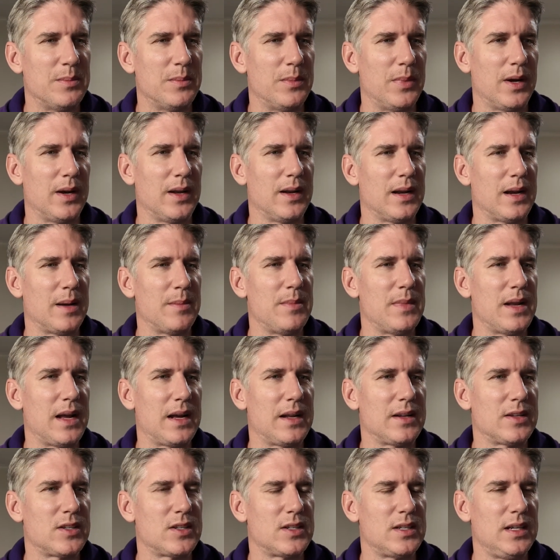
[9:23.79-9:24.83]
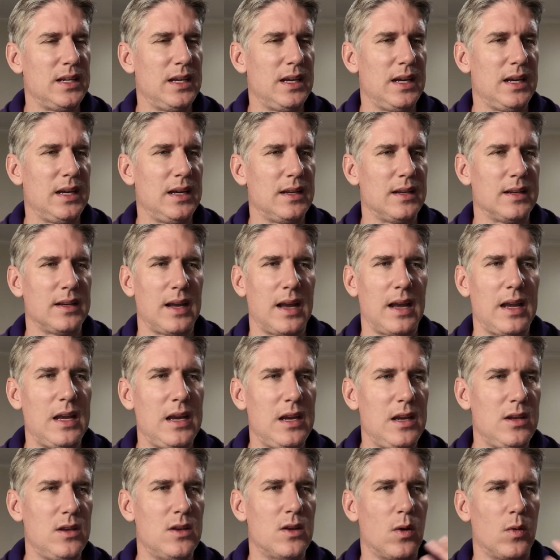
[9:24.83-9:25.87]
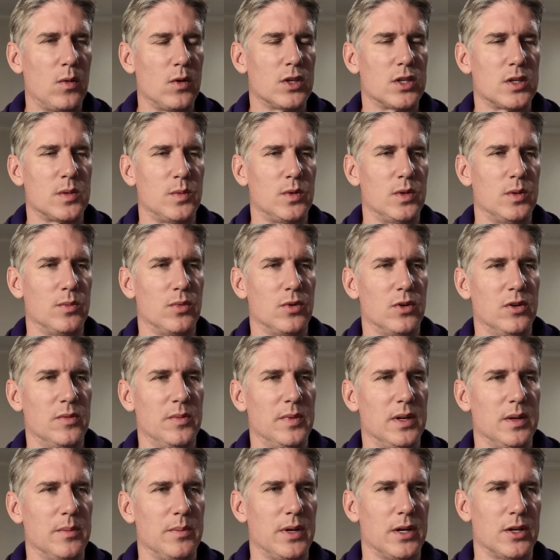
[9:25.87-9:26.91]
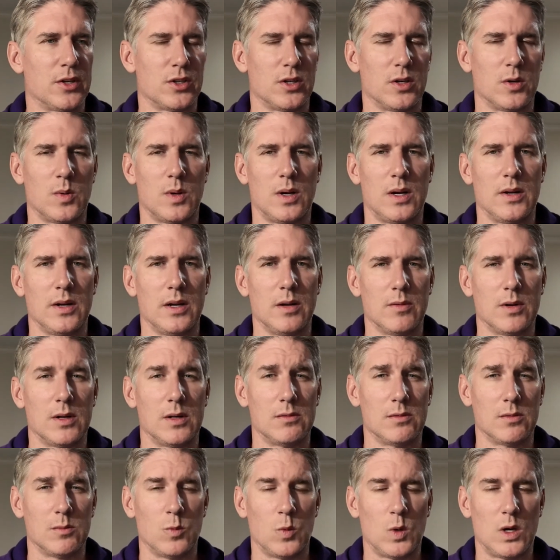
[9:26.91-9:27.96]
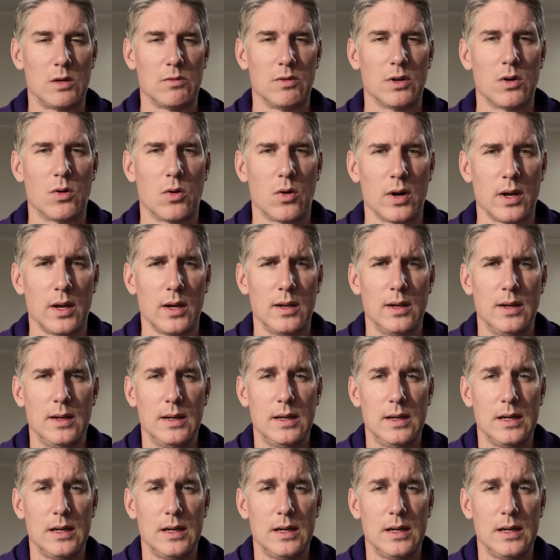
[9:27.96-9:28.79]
But I'm not seeing any noticeable improvement in picture quality while recording.